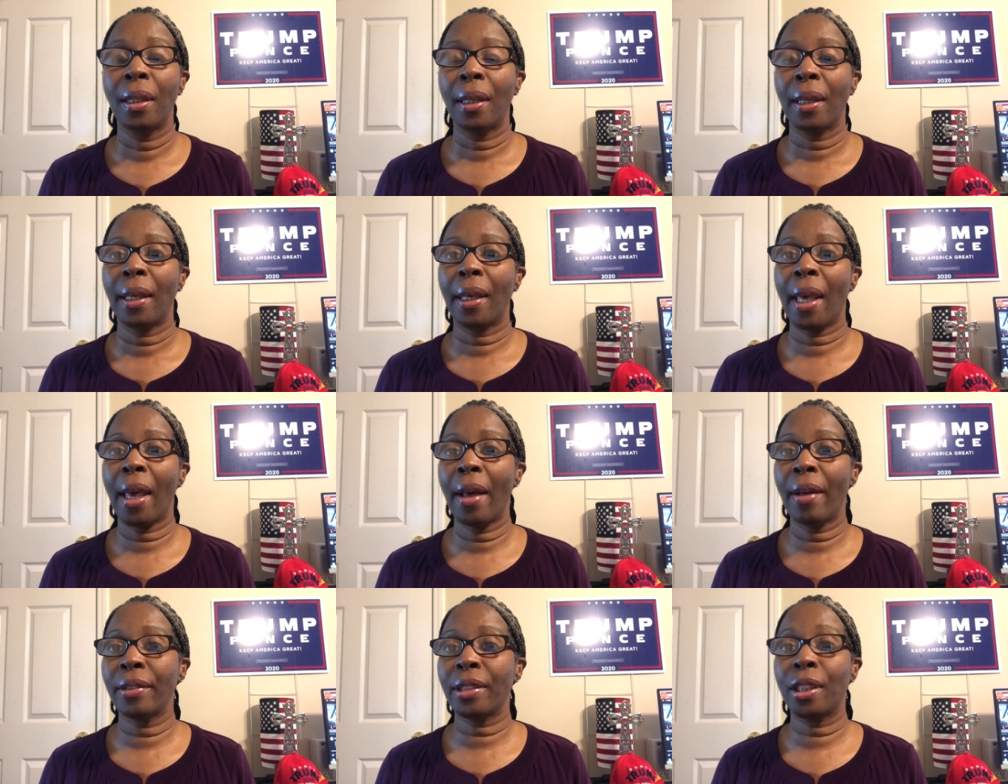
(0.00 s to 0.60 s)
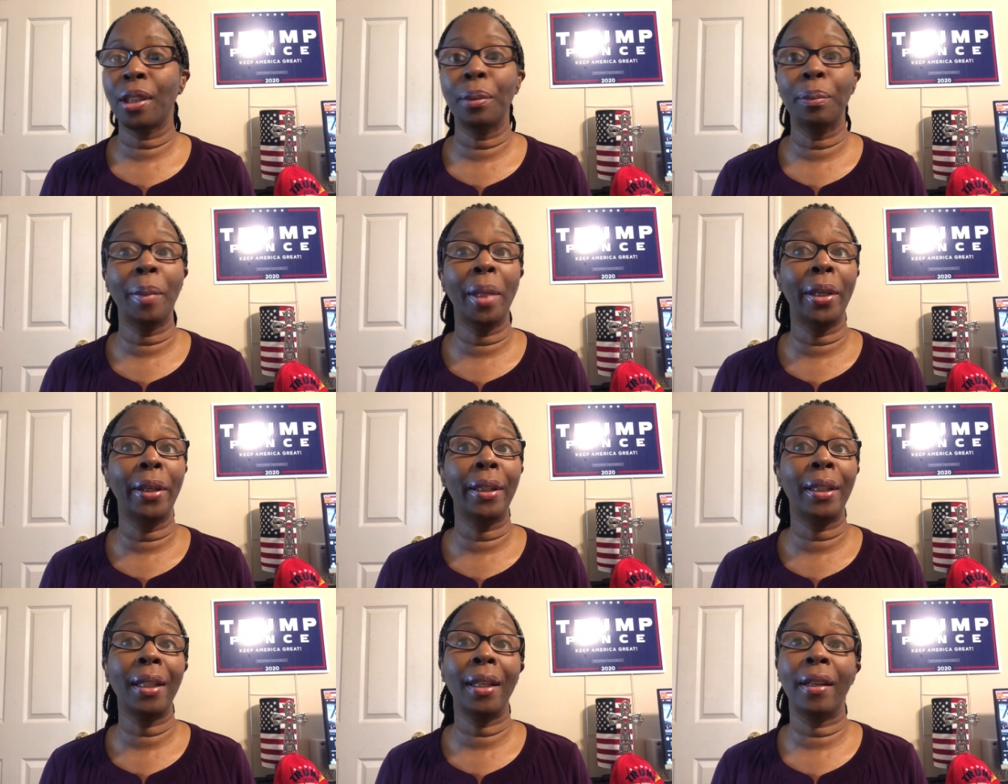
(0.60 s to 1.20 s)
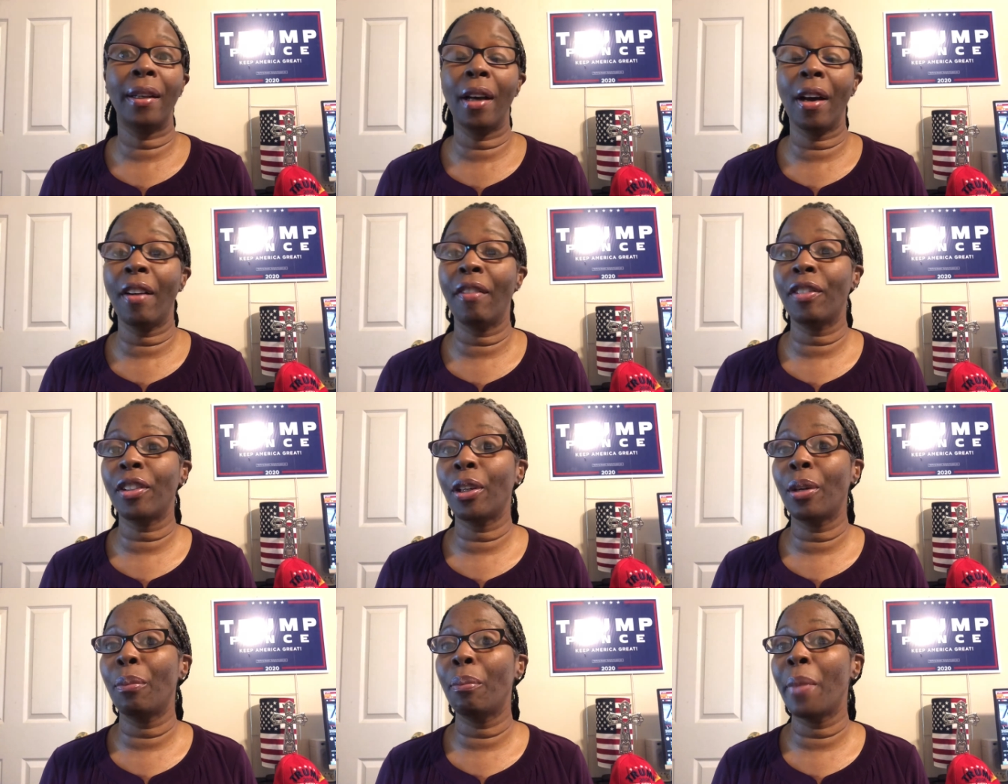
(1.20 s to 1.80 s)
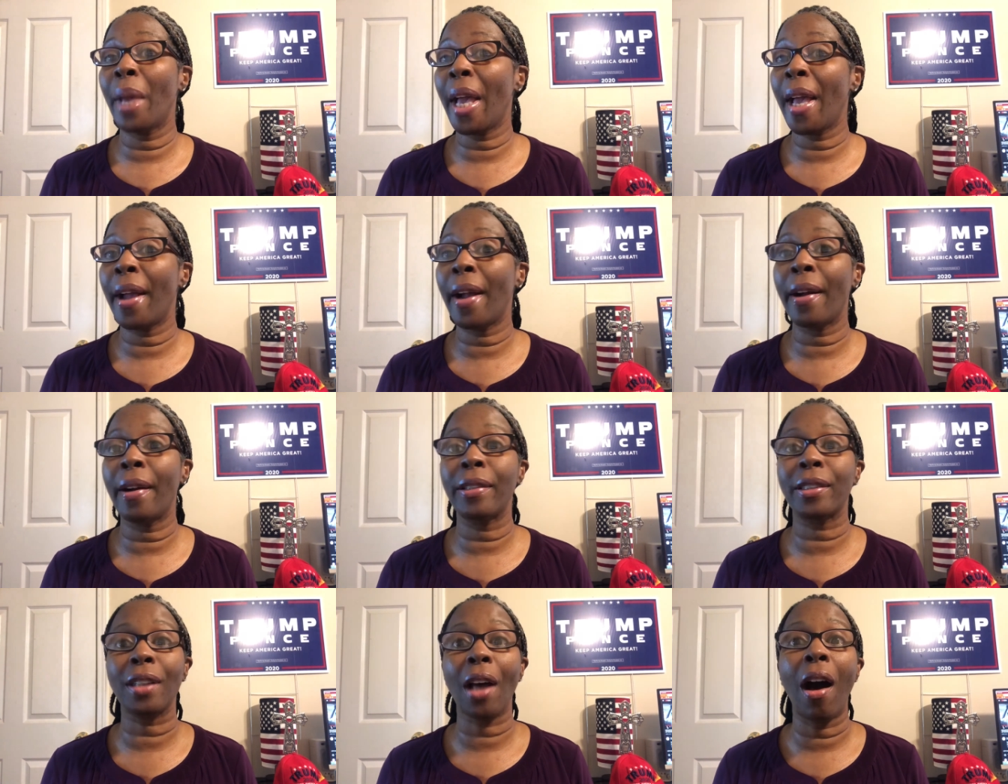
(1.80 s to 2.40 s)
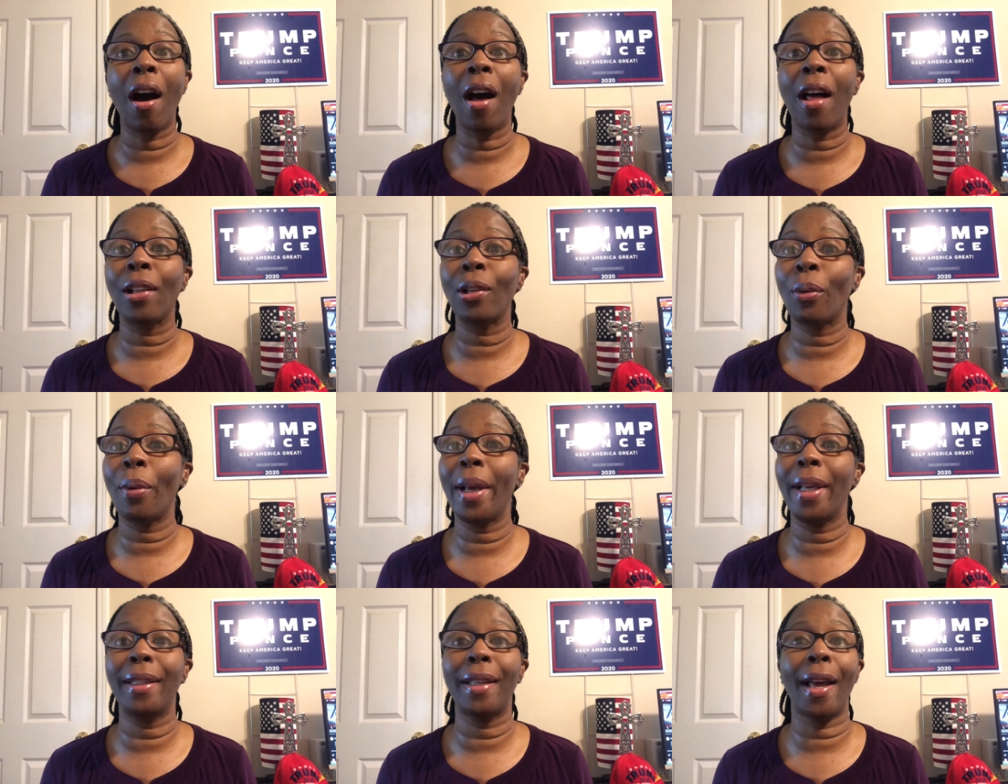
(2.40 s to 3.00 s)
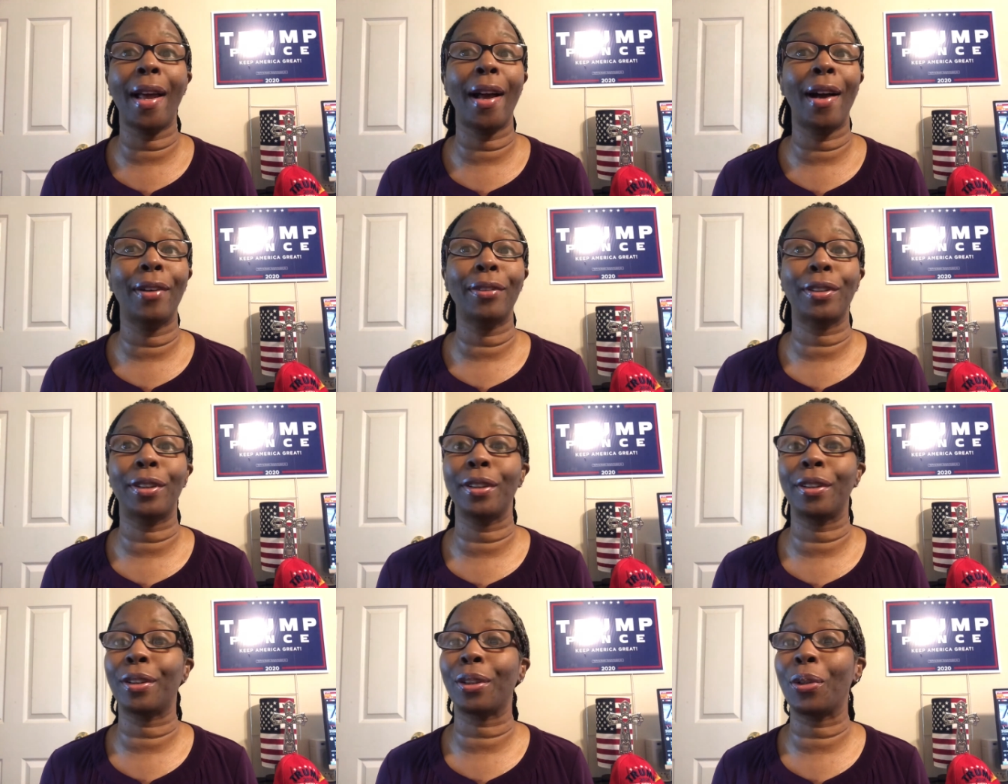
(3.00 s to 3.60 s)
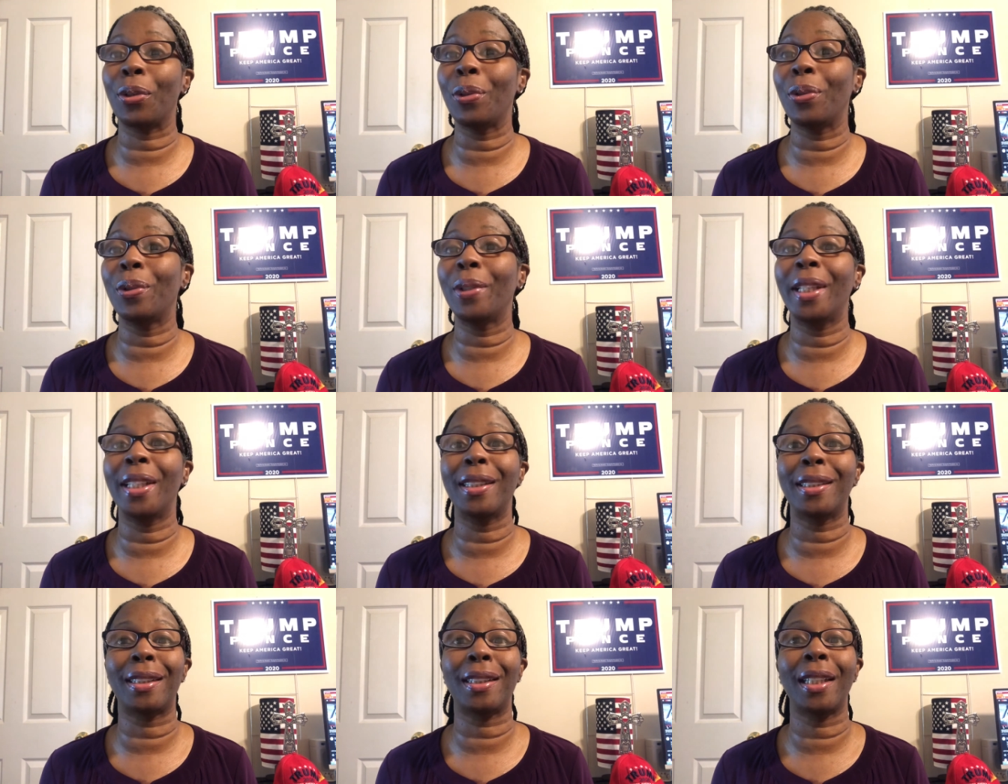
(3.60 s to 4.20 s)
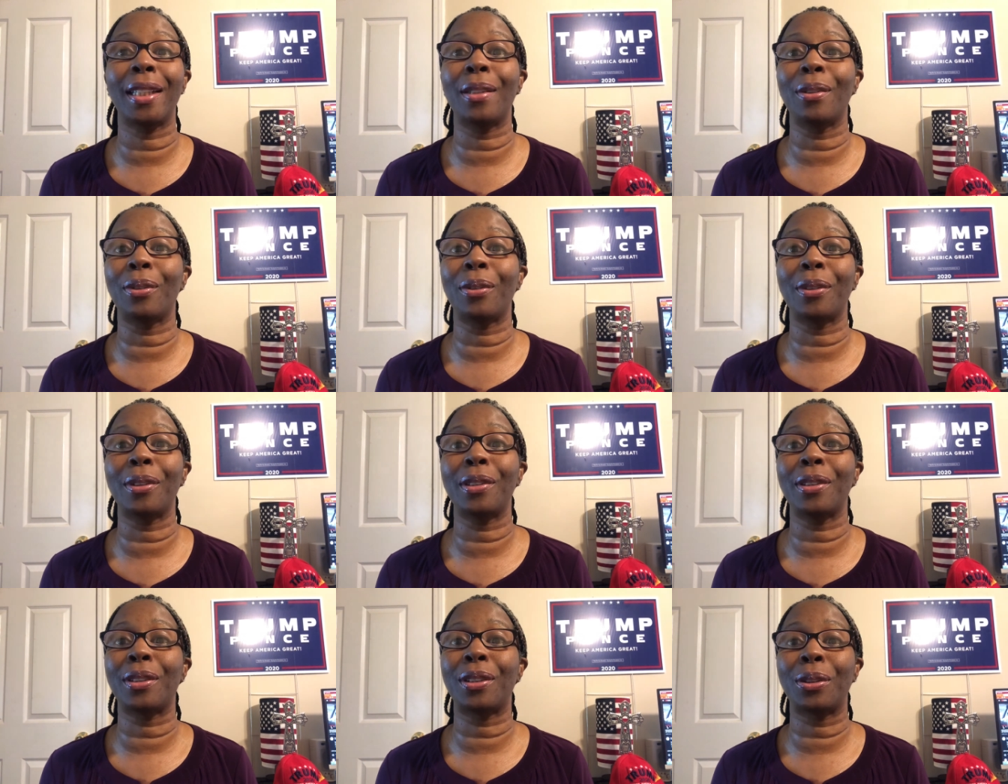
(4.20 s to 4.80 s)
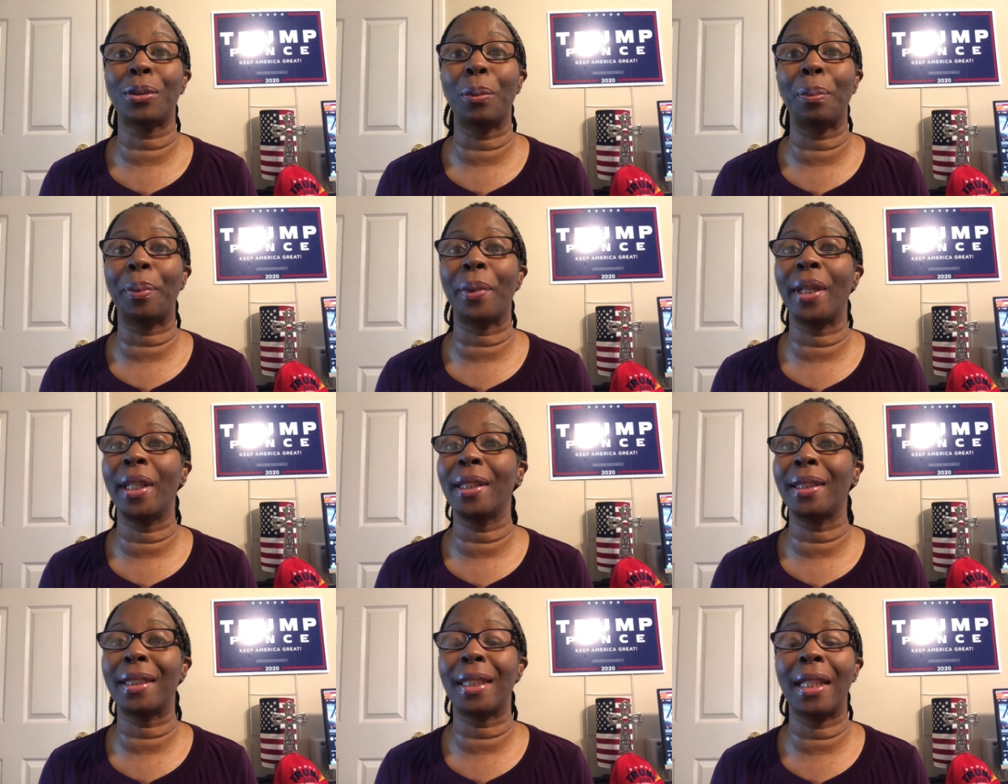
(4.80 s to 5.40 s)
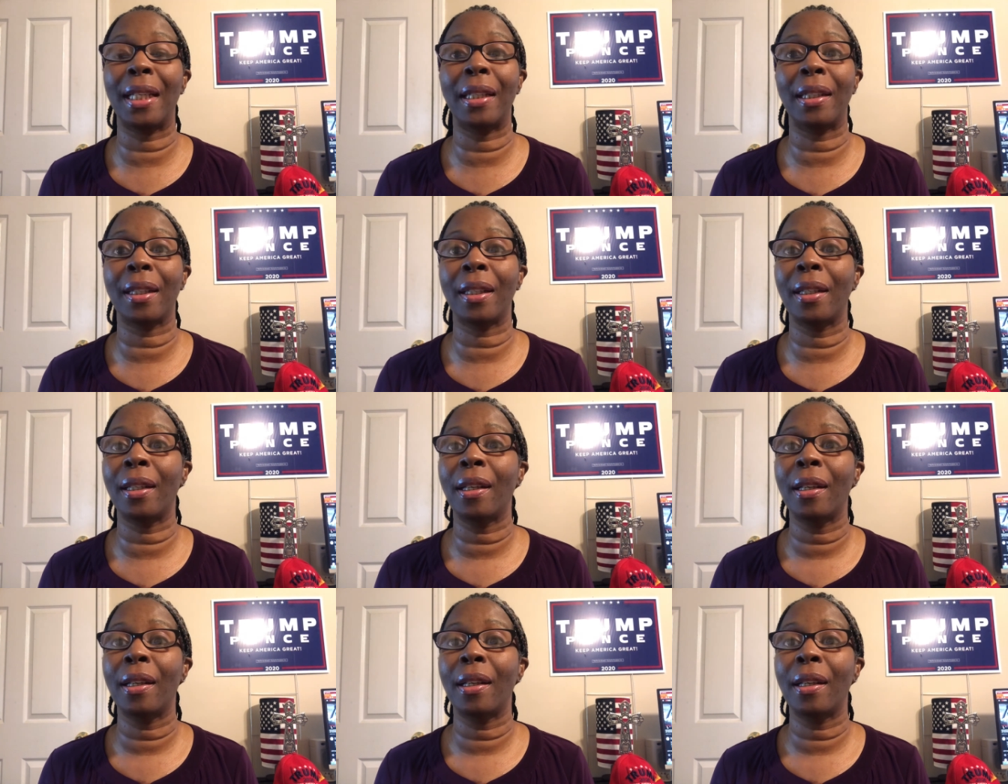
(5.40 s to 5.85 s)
councilmen, governor, mayors, all the way down to school superintendent.